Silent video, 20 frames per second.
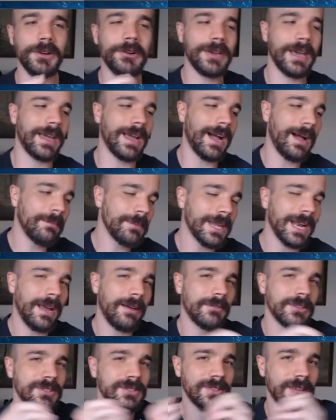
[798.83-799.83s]
okay, I'm gonna
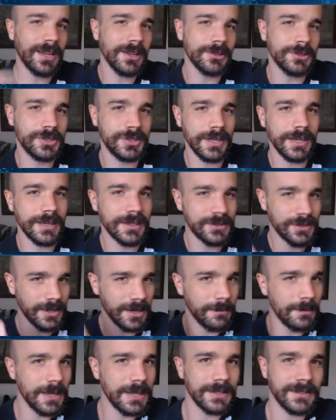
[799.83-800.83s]
have a style sheet, it's
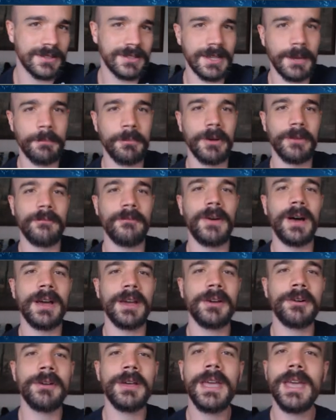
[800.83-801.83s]
gonna be this separate
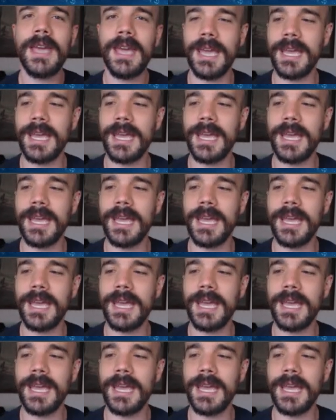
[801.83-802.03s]
file,